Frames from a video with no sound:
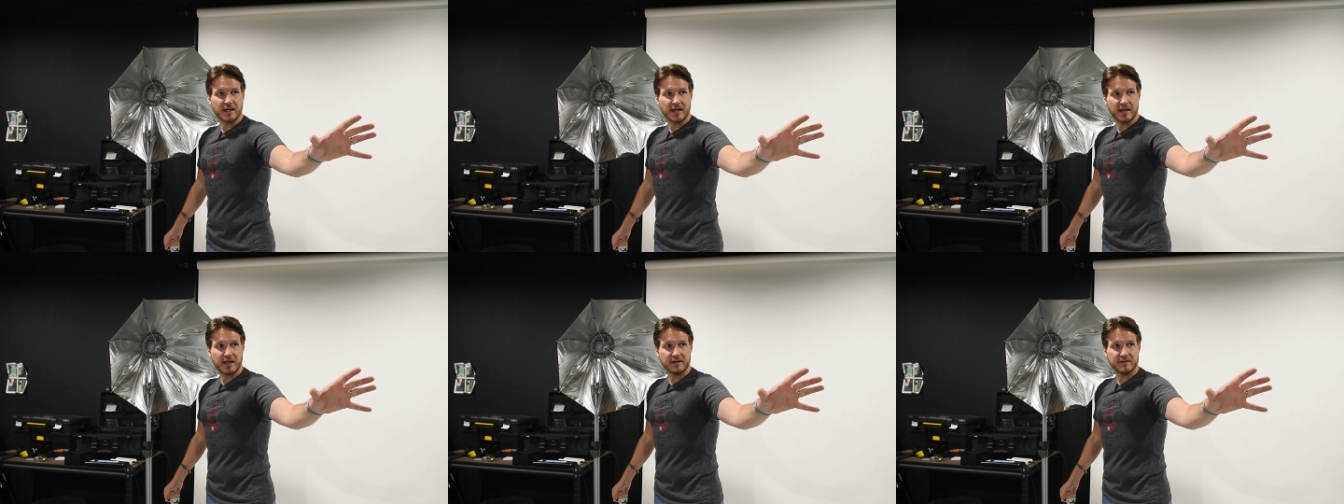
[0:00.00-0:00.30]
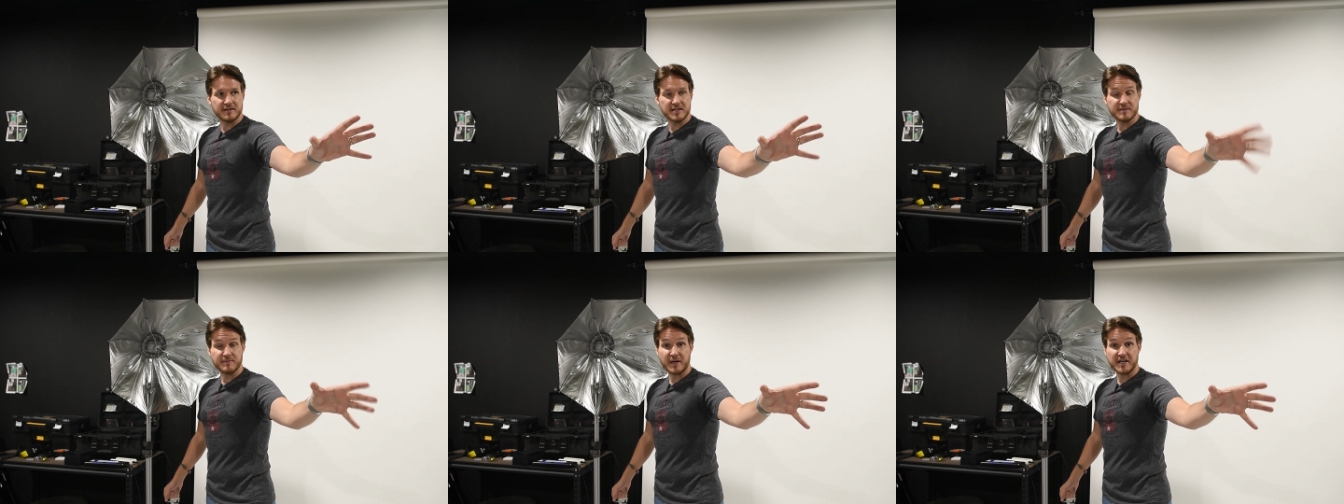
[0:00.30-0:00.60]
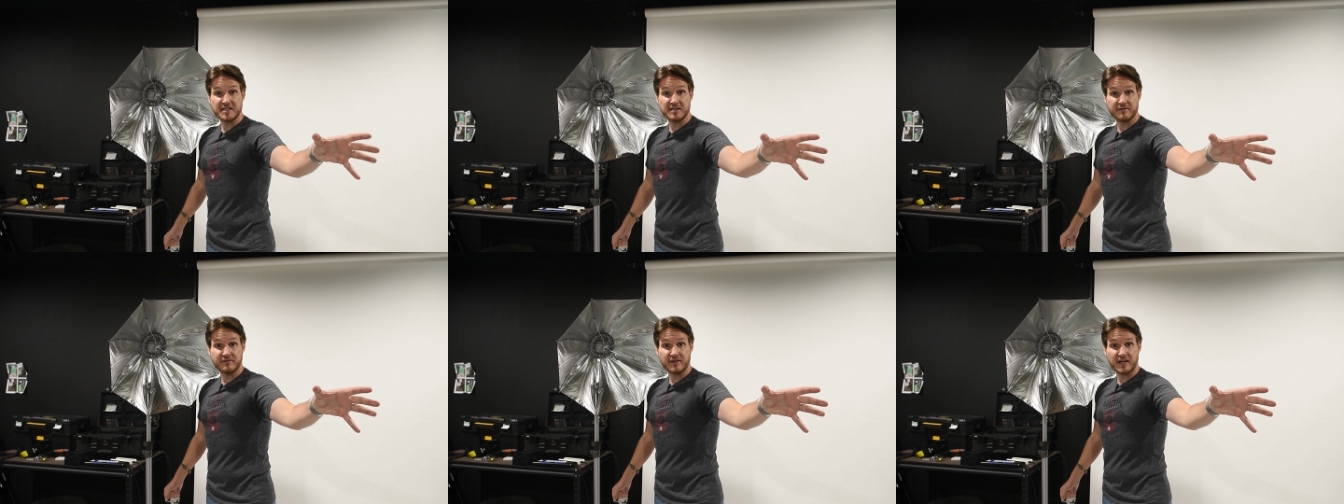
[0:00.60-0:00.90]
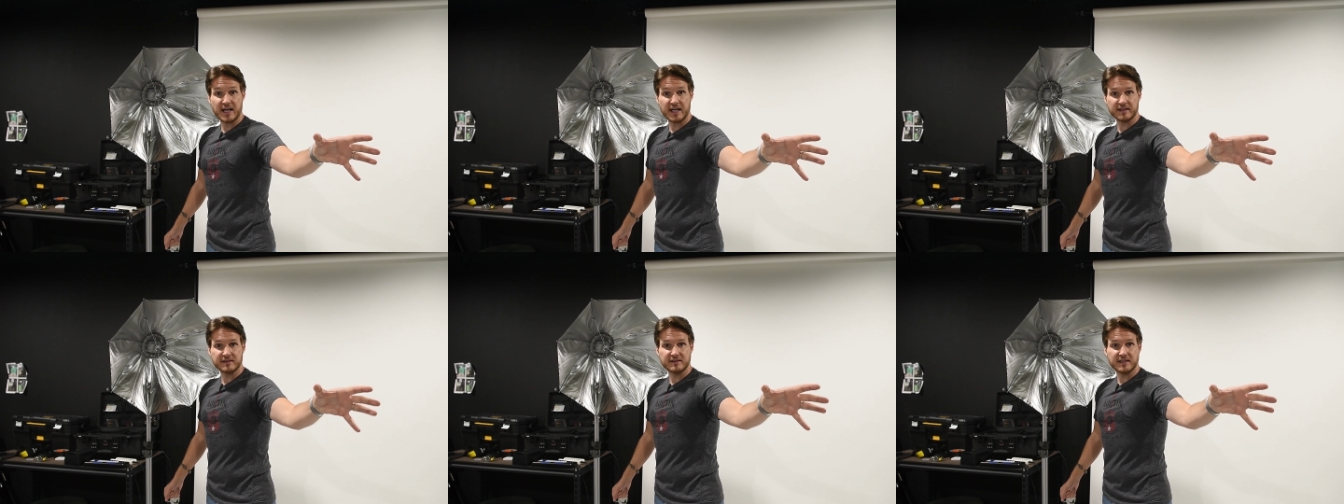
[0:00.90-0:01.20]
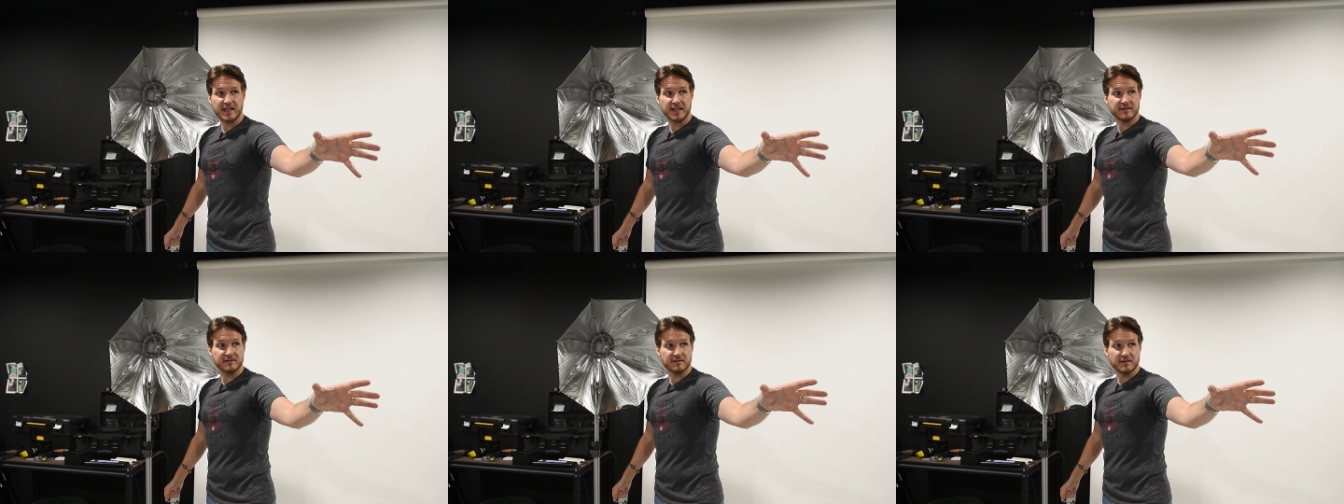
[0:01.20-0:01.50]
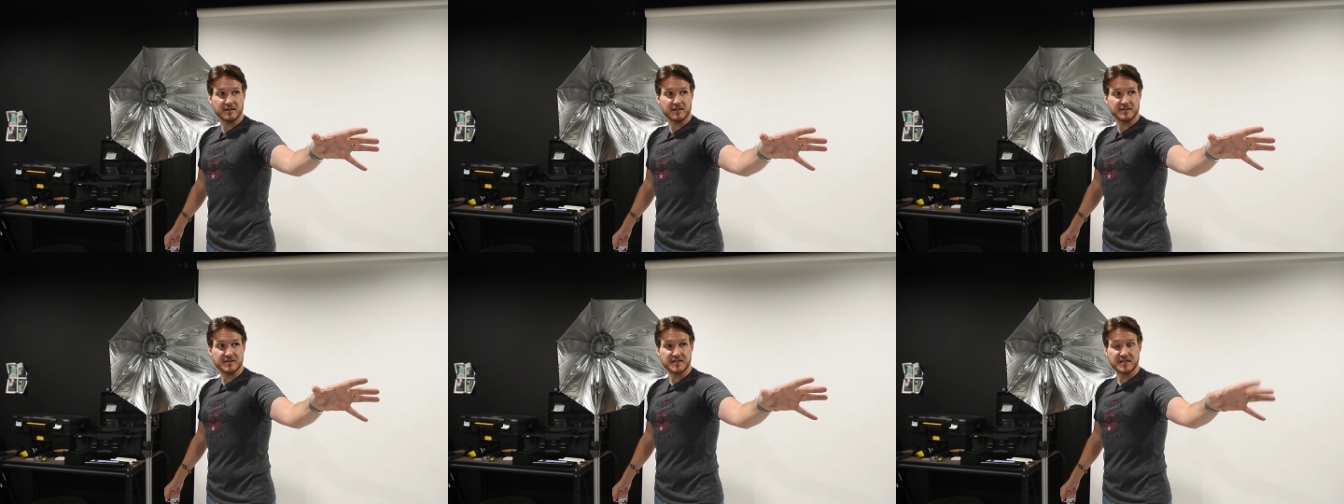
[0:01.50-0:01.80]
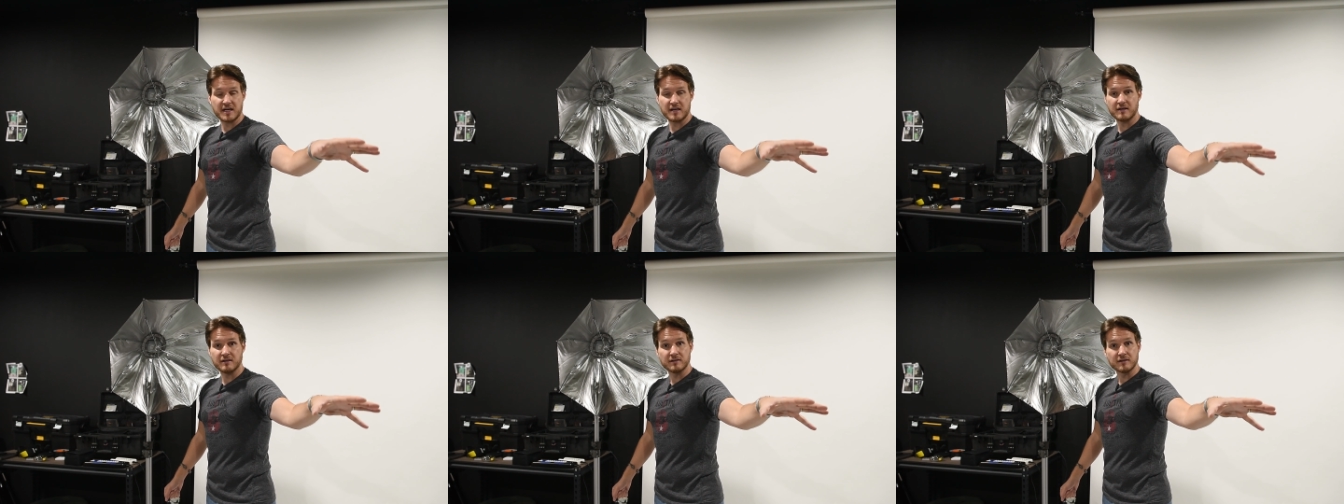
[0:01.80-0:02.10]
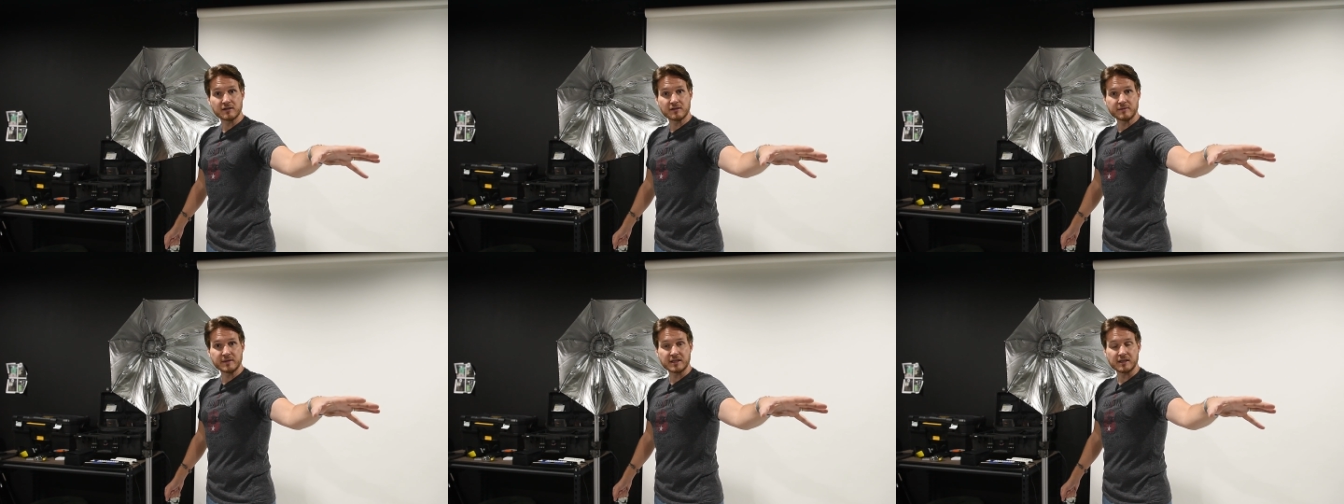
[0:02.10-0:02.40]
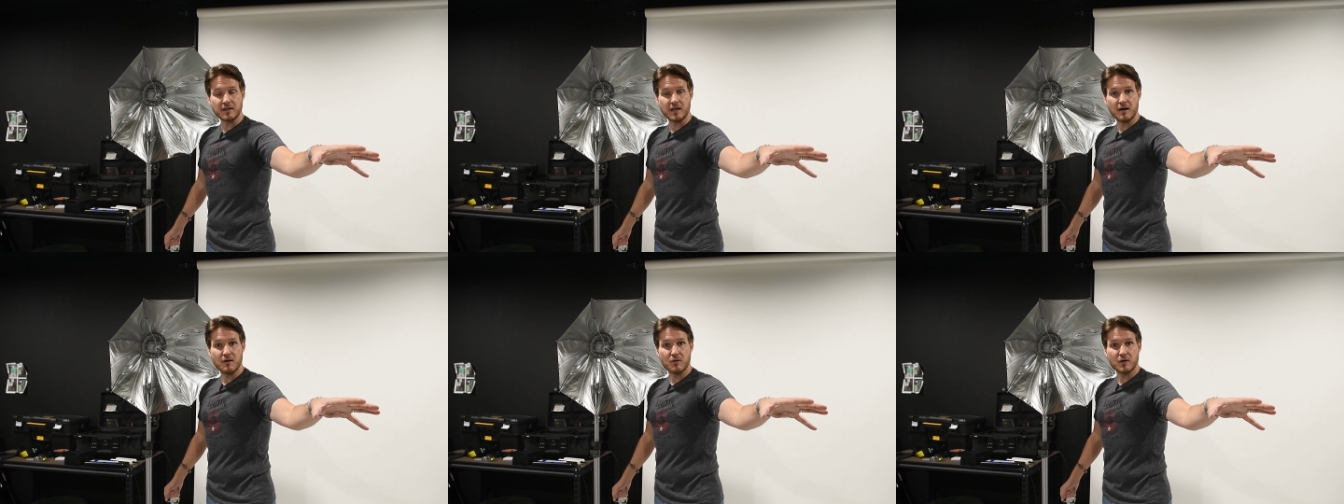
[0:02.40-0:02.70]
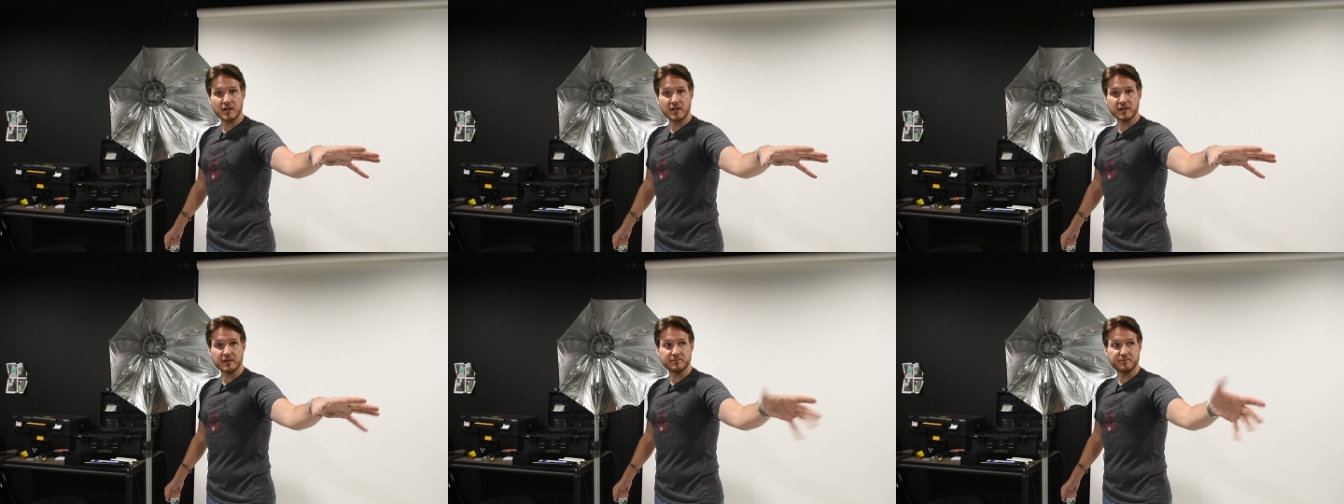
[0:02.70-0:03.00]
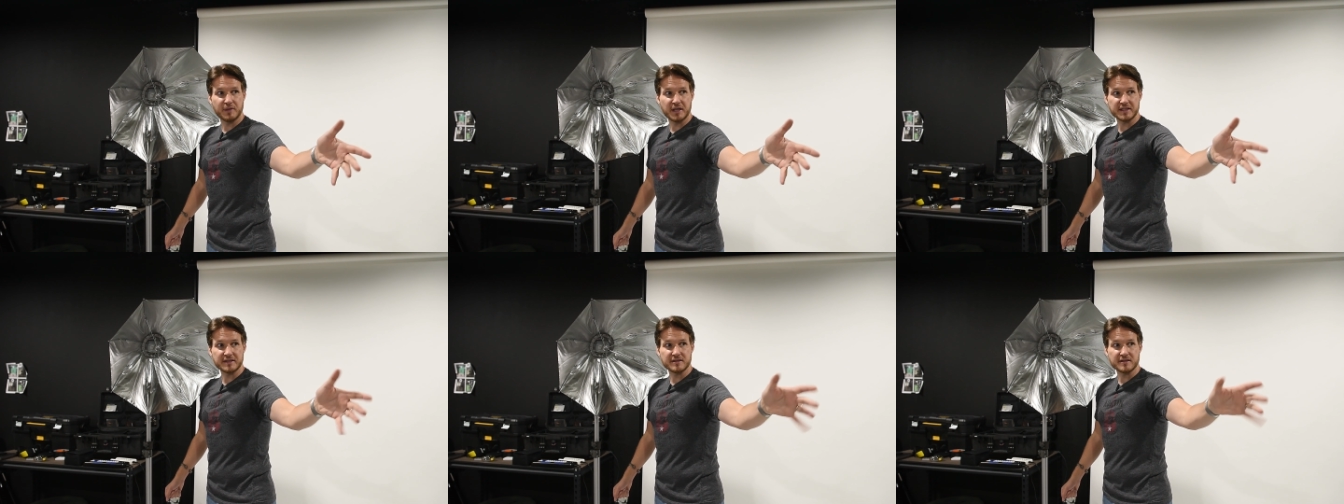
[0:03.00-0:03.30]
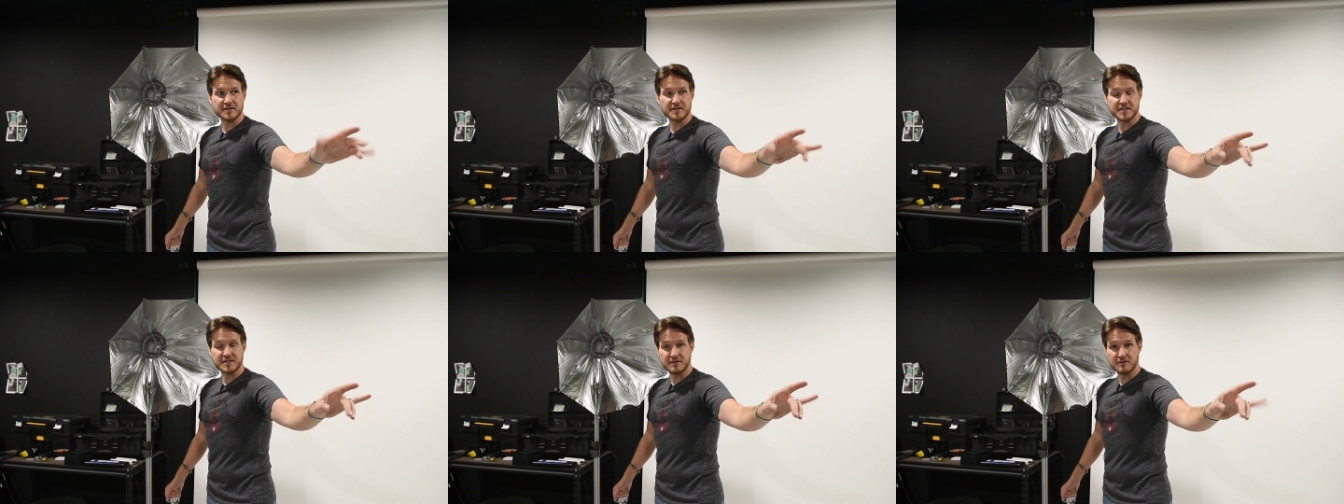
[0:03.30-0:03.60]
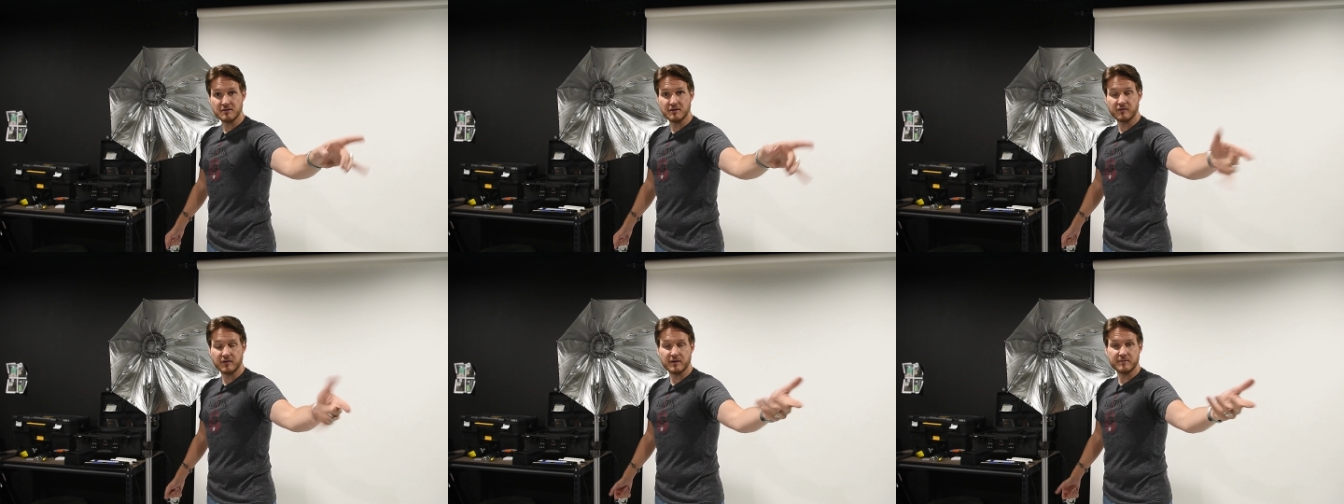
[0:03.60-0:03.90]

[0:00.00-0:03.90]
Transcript: uh, despite the fact that they're set a little bit lower, but there's two of